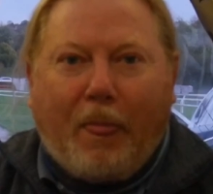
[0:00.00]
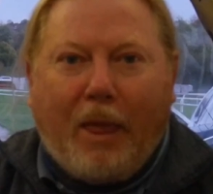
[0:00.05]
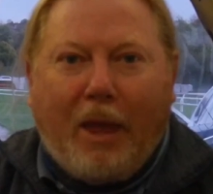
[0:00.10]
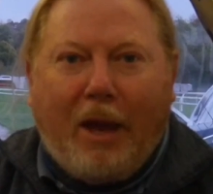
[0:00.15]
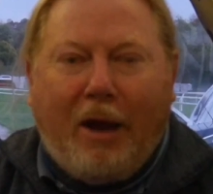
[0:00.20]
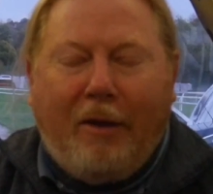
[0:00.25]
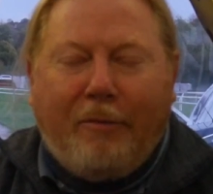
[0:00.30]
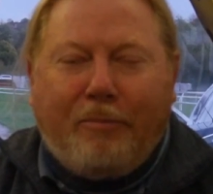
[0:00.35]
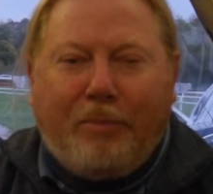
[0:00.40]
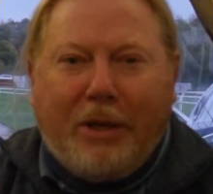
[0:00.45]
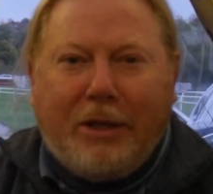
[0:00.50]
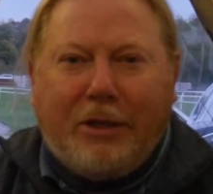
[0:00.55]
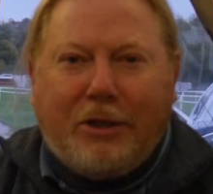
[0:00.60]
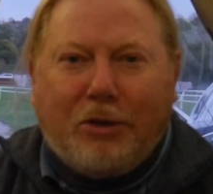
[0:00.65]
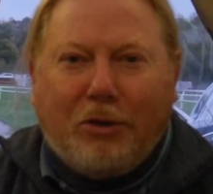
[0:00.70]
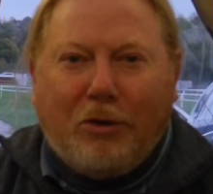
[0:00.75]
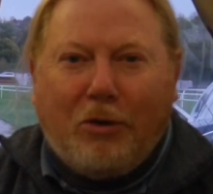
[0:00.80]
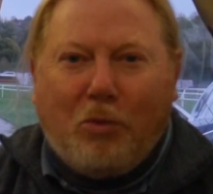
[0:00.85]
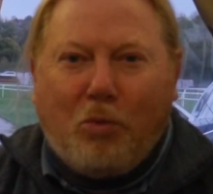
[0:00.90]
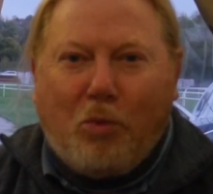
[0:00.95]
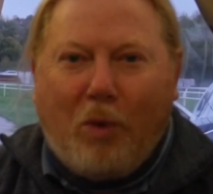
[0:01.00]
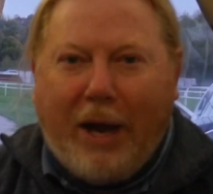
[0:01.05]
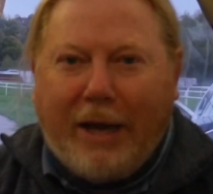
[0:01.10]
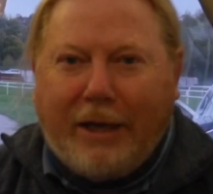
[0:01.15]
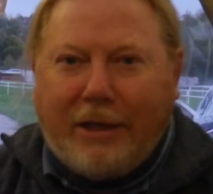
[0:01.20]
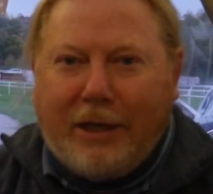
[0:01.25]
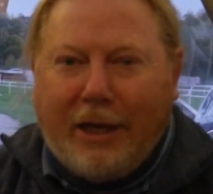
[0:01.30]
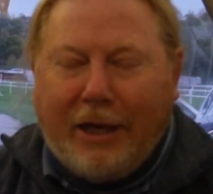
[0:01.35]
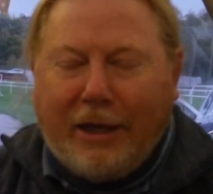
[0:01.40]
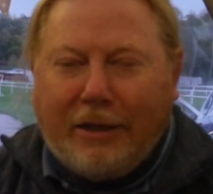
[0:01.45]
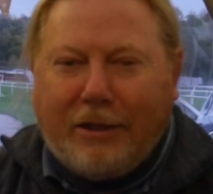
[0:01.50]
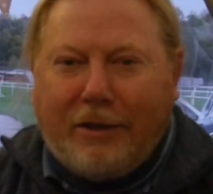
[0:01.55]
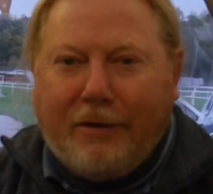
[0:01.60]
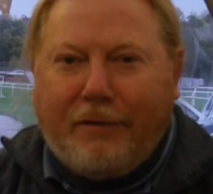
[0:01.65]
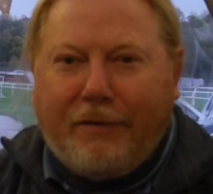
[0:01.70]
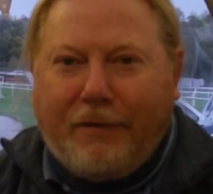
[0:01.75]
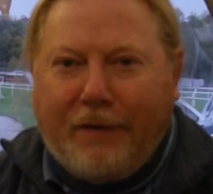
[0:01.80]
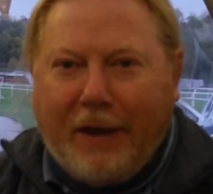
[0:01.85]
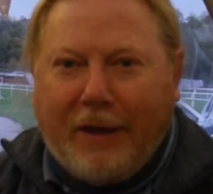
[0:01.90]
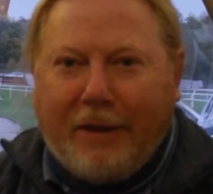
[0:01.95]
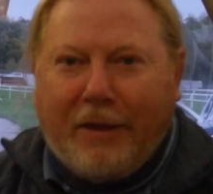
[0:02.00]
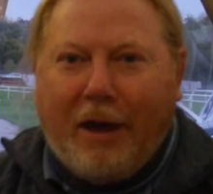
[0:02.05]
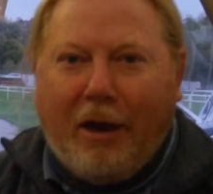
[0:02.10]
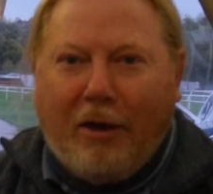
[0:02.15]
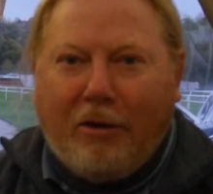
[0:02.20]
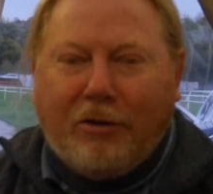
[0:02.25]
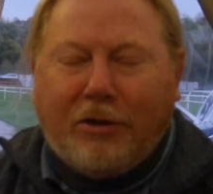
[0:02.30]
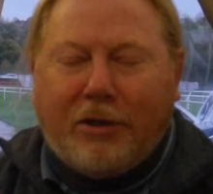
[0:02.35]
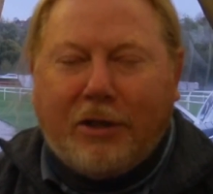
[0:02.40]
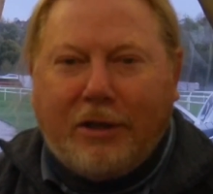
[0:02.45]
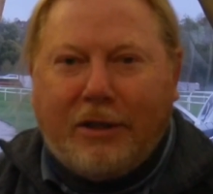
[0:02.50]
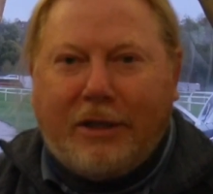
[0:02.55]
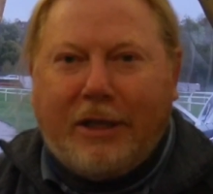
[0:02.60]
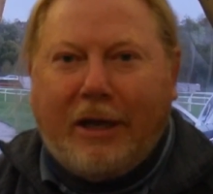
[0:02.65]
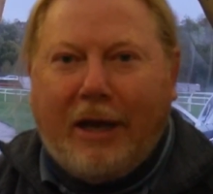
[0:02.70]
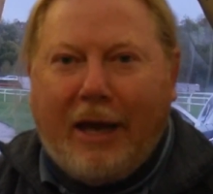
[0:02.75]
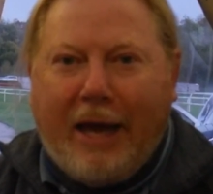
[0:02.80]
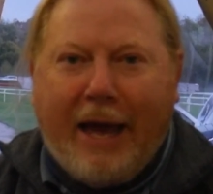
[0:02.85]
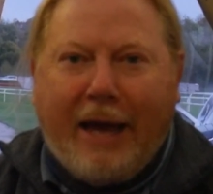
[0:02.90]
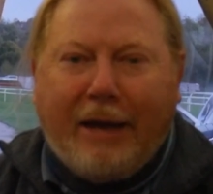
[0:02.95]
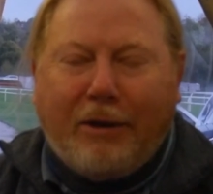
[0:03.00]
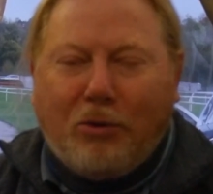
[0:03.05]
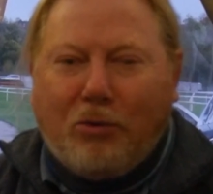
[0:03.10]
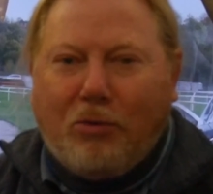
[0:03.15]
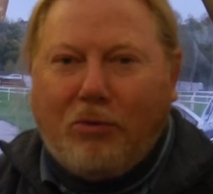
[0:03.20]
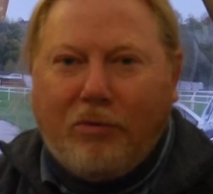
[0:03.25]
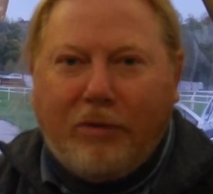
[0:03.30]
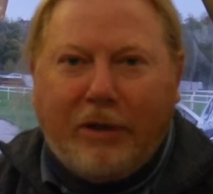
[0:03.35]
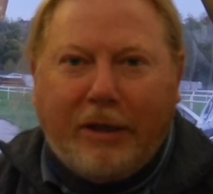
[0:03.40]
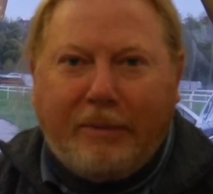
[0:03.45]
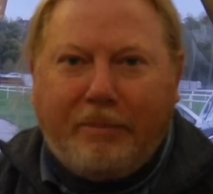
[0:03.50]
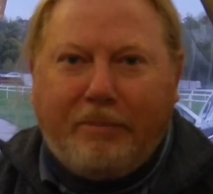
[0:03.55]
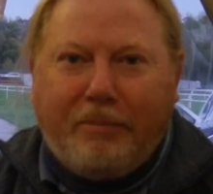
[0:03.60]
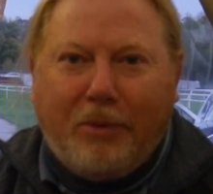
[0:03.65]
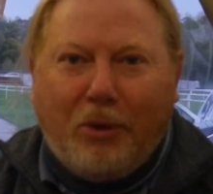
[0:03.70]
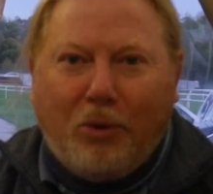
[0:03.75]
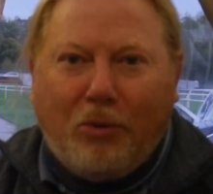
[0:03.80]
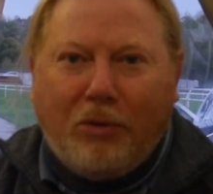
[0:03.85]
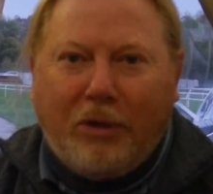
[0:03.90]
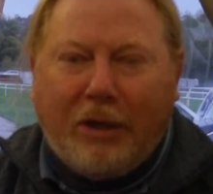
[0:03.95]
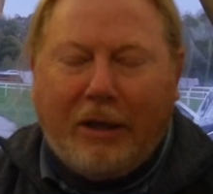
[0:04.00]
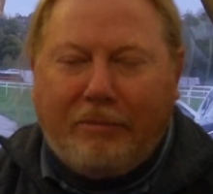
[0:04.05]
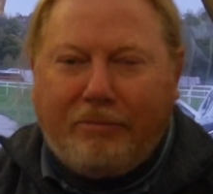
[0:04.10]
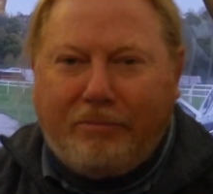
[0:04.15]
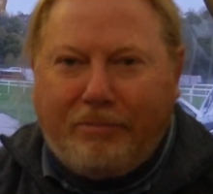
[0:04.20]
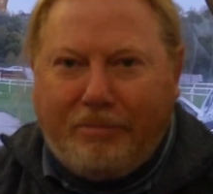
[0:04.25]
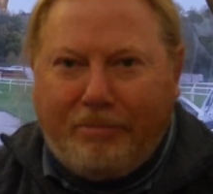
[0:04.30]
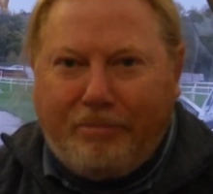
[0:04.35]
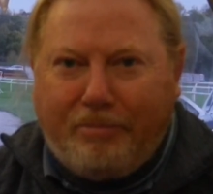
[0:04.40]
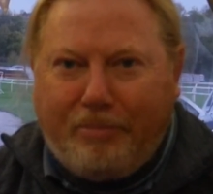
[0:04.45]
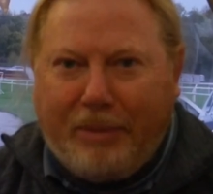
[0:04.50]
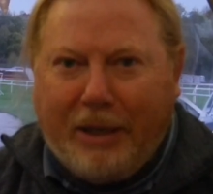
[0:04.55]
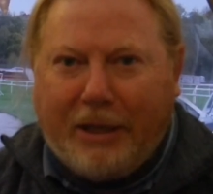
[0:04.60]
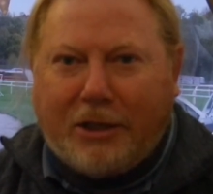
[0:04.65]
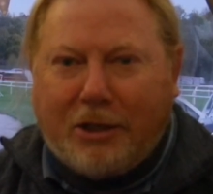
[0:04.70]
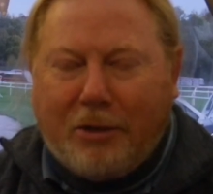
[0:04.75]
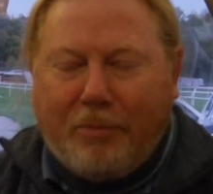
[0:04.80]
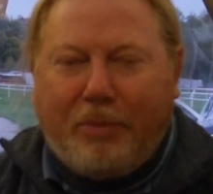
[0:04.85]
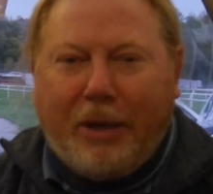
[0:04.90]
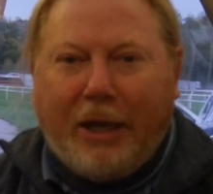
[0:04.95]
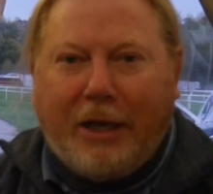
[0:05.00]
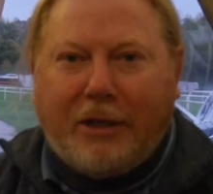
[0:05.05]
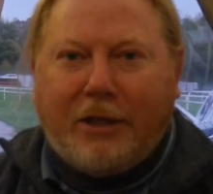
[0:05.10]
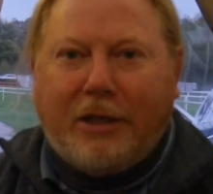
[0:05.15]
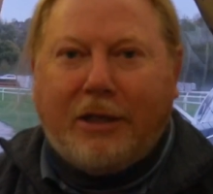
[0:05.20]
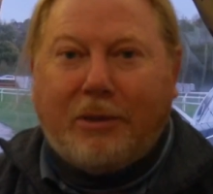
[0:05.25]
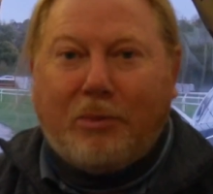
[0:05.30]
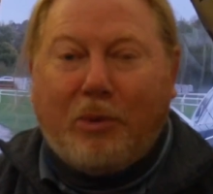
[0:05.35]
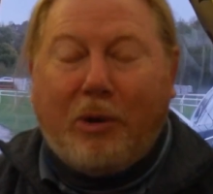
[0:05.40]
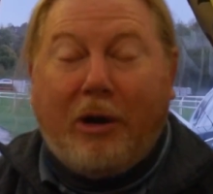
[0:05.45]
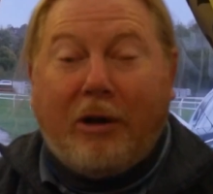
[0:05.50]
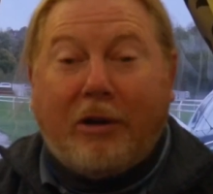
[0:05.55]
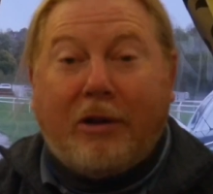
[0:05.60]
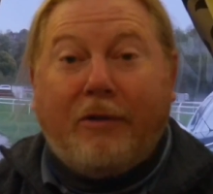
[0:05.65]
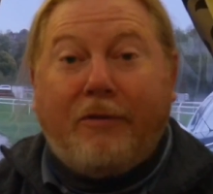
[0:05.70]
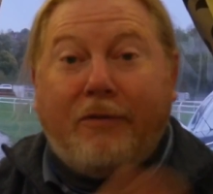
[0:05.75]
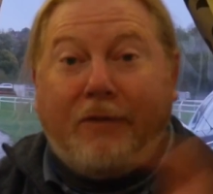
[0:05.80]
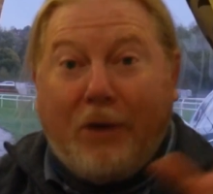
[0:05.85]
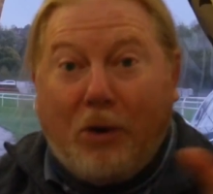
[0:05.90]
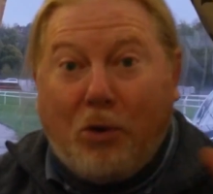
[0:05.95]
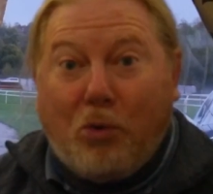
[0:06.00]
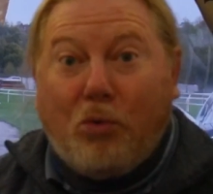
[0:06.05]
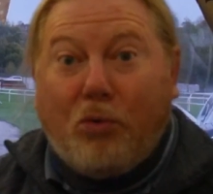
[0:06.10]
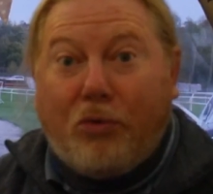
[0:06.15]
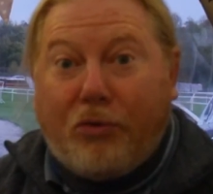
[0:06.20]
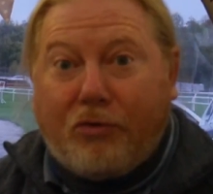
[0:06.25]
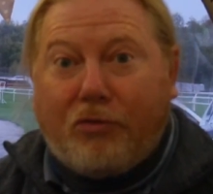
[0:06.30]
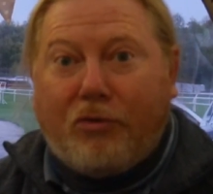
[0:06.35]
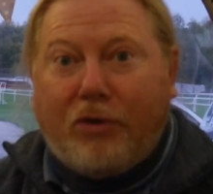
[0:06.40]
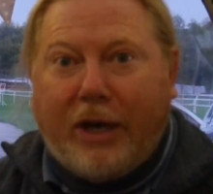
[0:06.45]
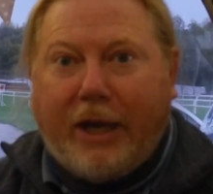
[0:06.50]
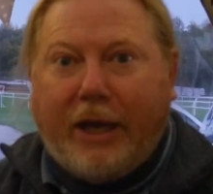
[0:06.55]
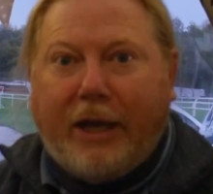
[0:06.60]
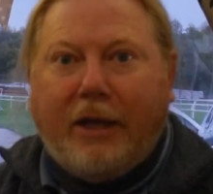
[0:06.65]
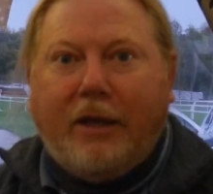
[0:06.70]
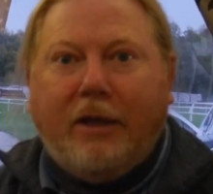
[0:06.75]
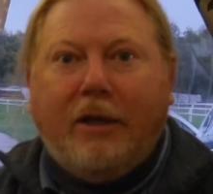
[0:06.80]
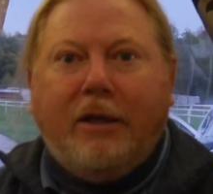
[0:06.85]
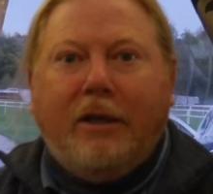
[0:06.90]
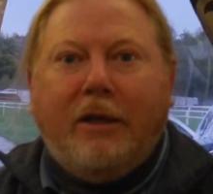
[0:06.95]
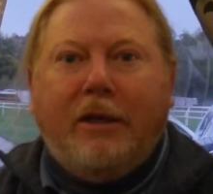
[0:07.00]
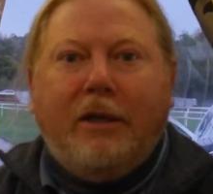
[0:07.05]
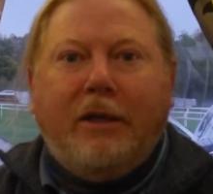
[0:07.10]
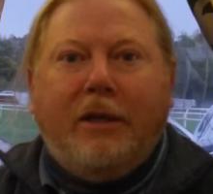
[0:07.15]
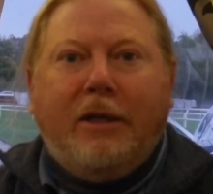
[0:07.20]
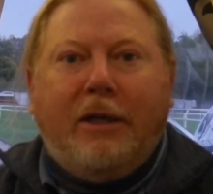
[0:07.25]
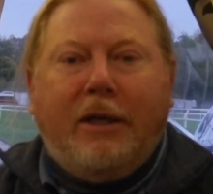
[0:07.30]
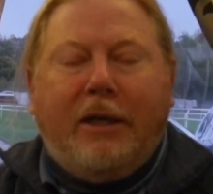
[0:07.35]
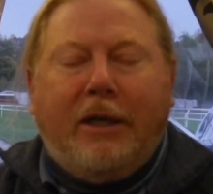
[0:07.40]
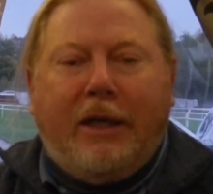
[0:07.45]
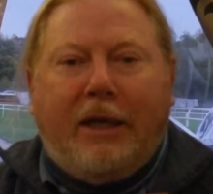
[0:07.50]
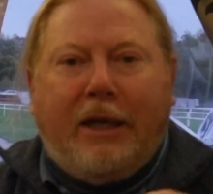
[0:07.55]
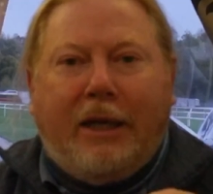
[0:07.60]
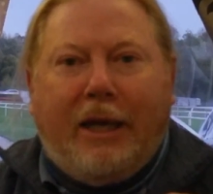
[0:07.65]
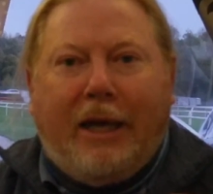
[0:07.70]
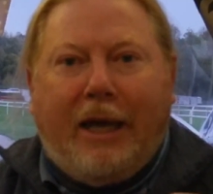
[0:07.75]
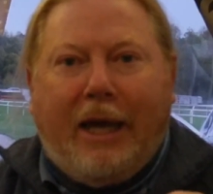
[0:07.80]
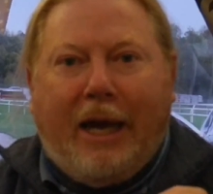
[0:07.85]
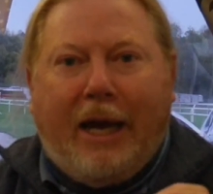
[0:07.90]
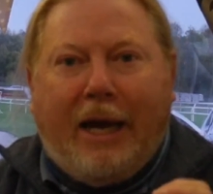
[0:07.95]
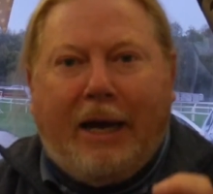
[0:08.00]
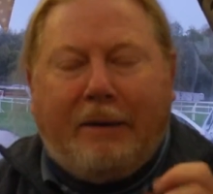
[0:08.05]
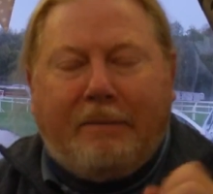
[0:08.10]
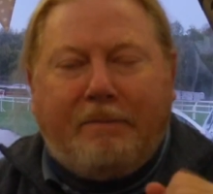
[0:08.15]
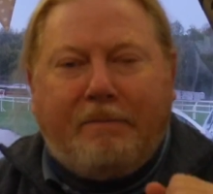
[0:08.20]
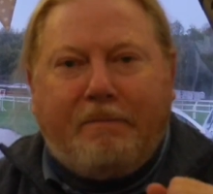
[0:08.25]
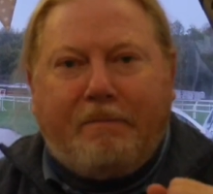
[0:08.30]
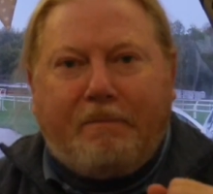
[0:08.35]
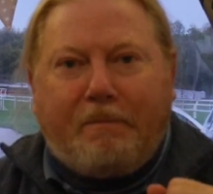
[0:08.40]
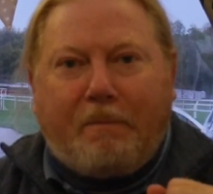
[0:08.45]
I've been sort of waiting to fit those until I had all the bits and pieces where I could fit all 3. But